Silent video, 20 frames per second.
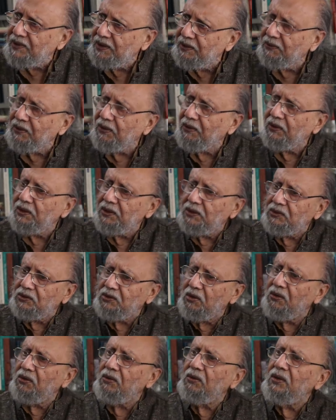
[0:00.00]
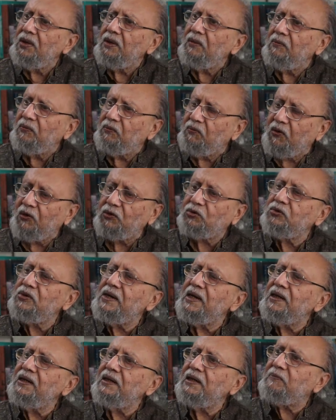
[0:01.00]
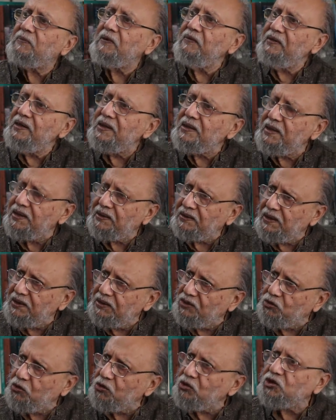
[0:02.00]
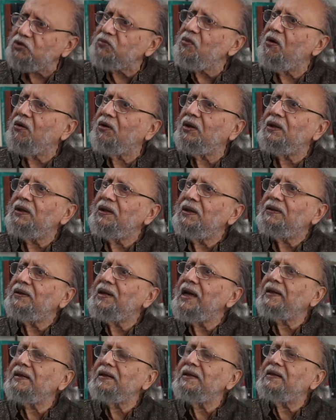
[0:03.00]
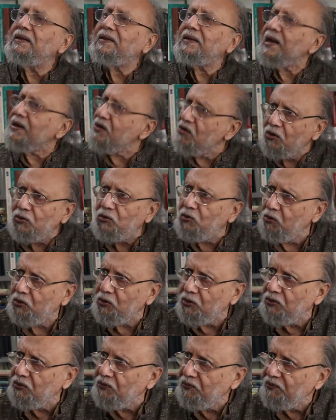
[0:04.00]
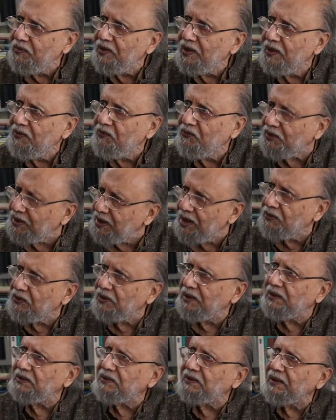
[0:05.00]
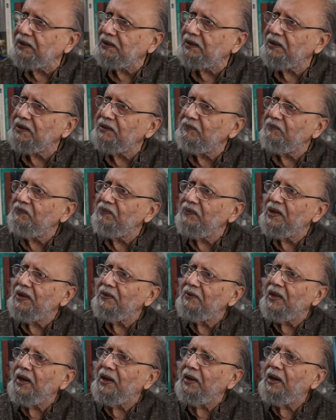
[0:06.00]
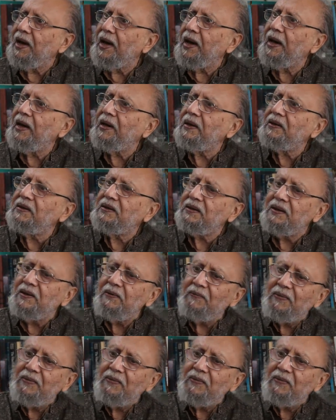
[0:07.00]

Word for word: You know, so fortunately, the privileged sector is so small that it cannot rule without this sector, and